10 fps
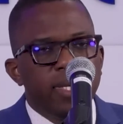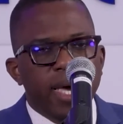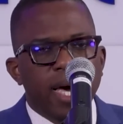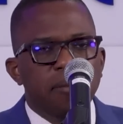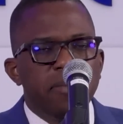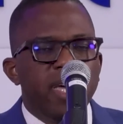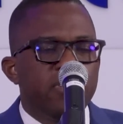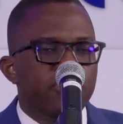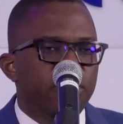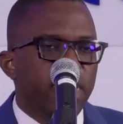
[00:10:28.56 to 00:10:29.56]

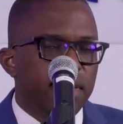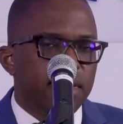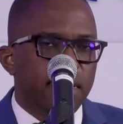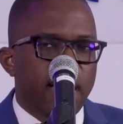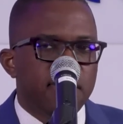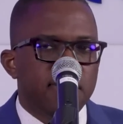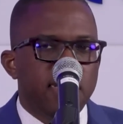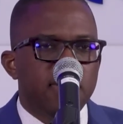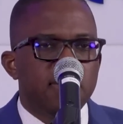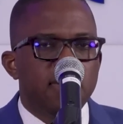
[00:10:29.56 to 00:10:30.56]
energy-related
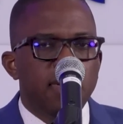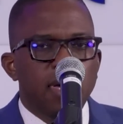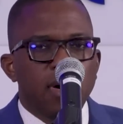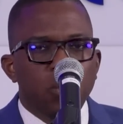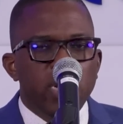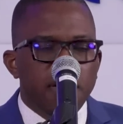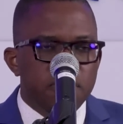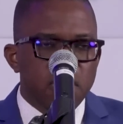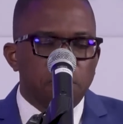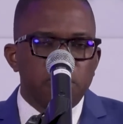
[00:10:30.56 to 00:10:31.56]
assets, would have
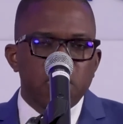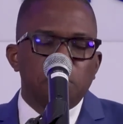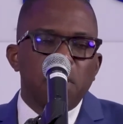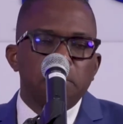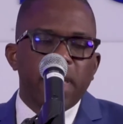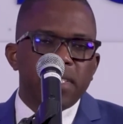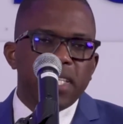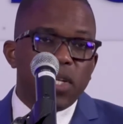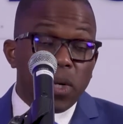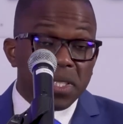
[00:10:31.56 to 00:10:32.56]

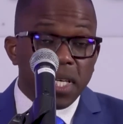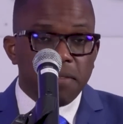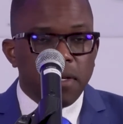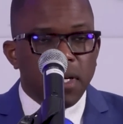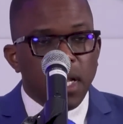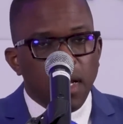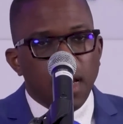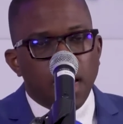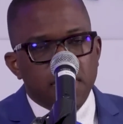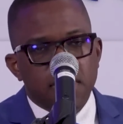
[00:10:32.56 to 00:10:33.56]
supplemented whatever
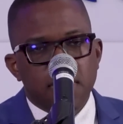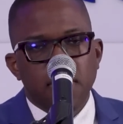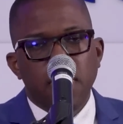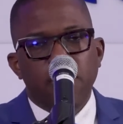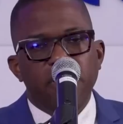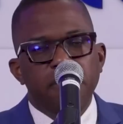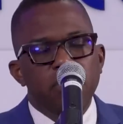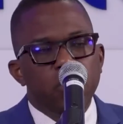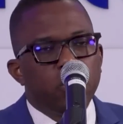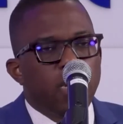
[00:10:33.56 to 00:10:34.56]
lost
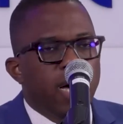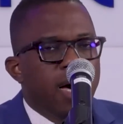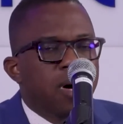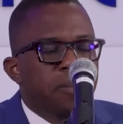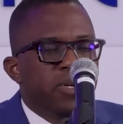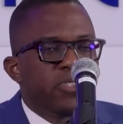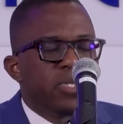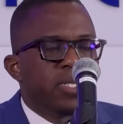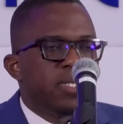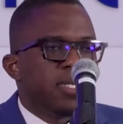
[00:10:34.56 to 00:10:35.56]
revenue
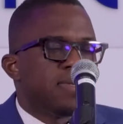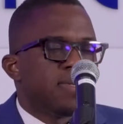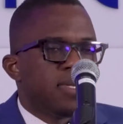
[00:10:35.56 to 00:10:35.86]
opportunities